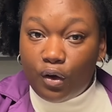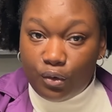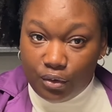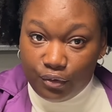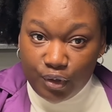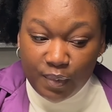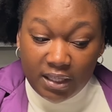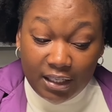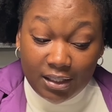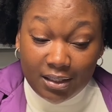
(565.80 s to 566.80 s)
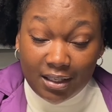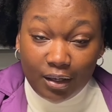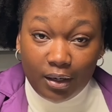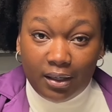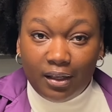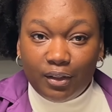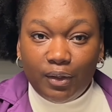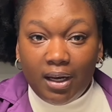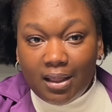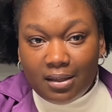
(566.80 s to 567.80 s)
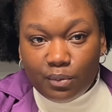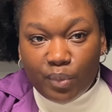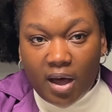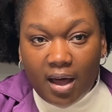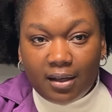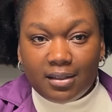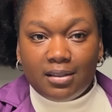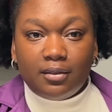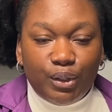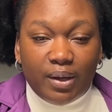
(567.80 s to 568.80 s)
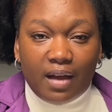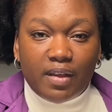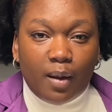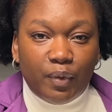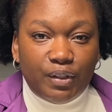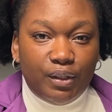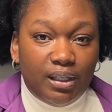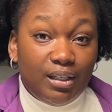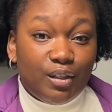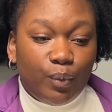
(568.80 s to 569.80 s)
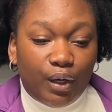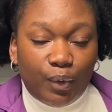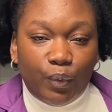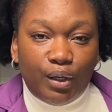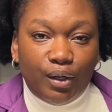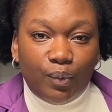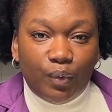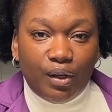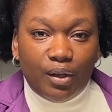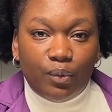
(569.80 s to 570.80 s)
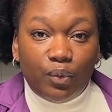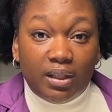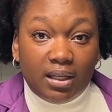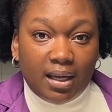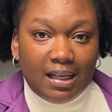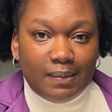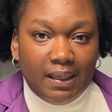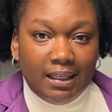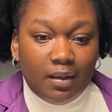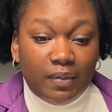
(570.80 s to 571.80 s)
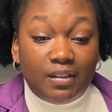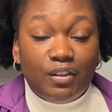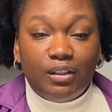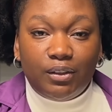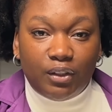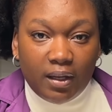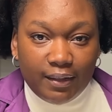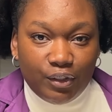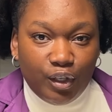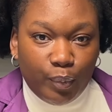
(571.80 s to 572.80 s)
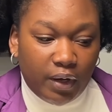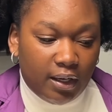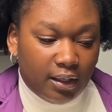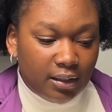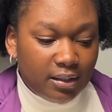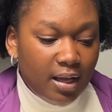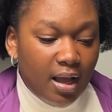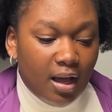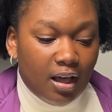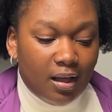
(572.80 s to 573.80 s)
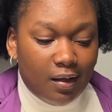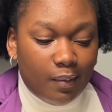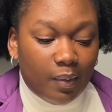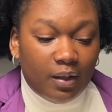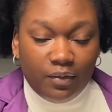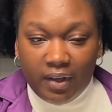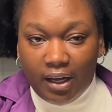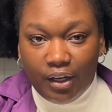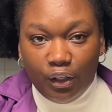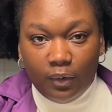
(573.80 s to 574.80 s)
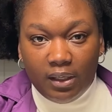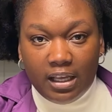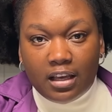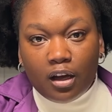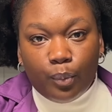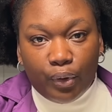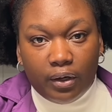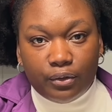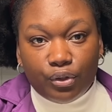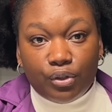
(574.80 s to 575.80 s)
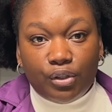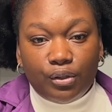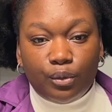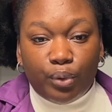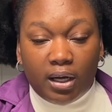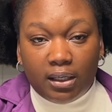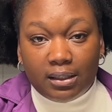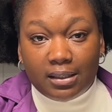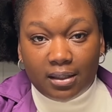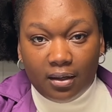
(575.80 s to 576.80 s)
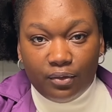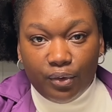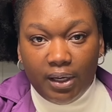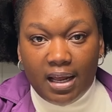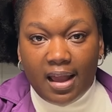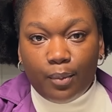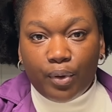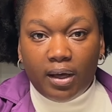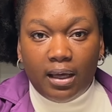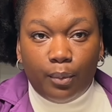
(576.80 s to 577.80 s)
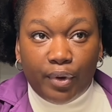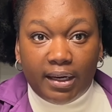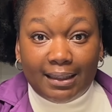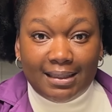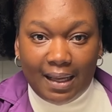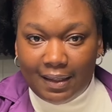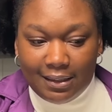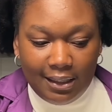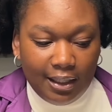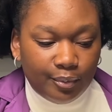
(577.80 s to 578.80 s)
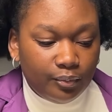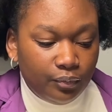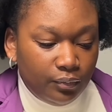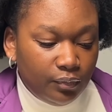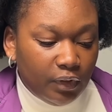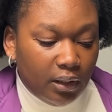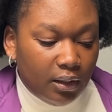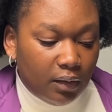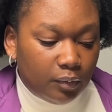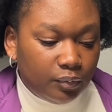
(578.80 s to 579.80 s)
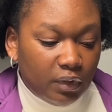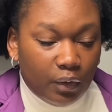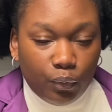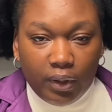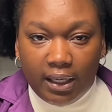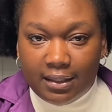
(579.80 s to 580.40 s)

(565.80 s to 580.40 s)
own the formulations that are included in this box. You have the opportunity to work one-on-one with a cosmetic chemist to launch your product. Very unique approach to product discovery and product testing. where